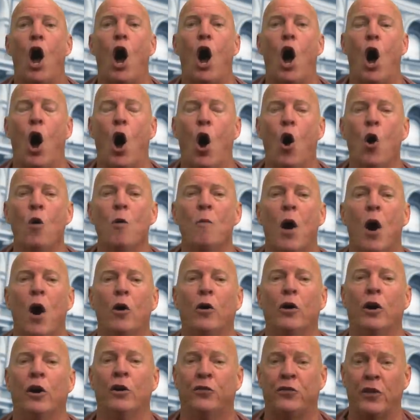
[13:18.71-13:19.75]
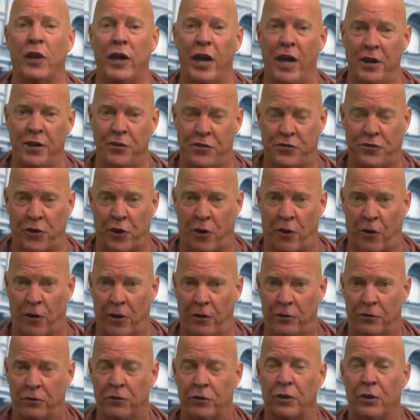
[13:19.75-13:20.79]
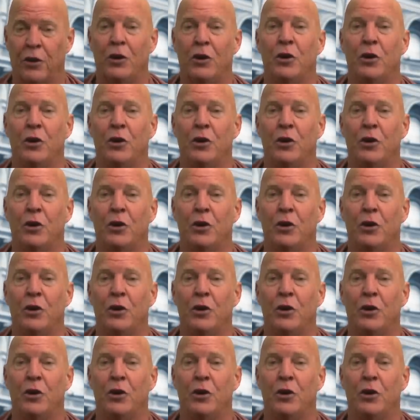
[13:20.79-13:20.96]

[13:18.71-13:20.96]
homeowners insurance